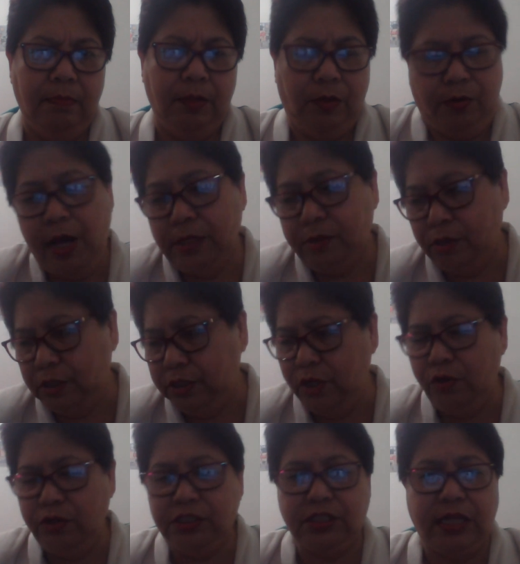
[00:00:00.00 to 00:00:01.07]
Right. Then do
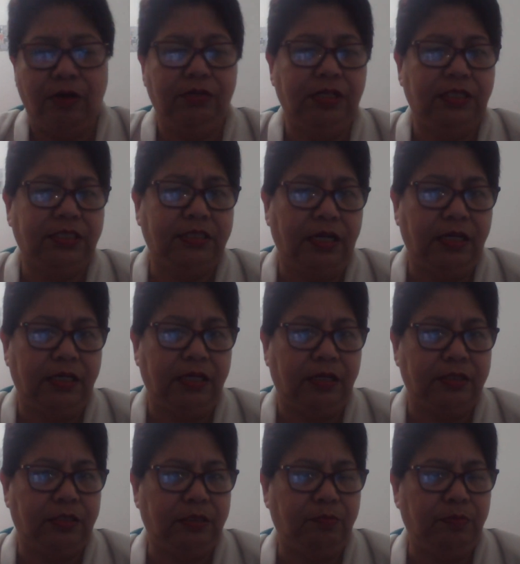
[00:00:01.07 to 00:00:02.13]
you stay on
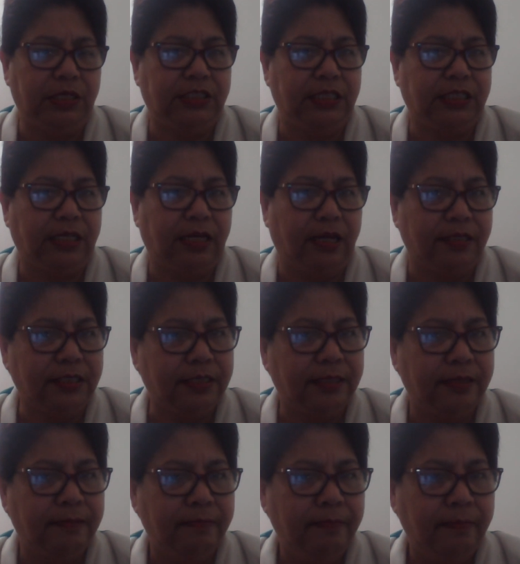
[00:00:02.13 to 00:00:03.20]
the business class?
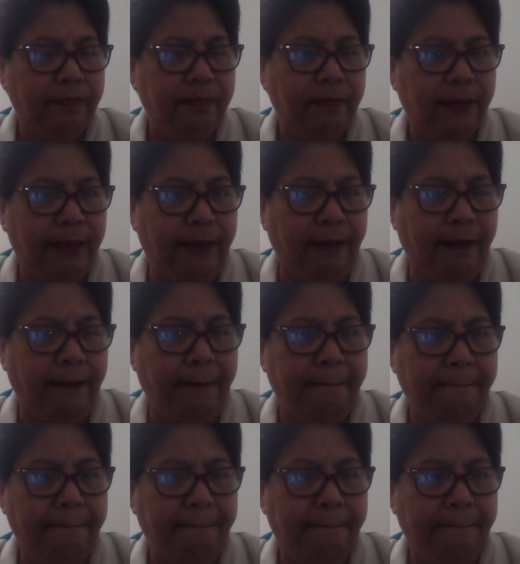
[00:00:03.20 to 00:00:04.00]
Yeah.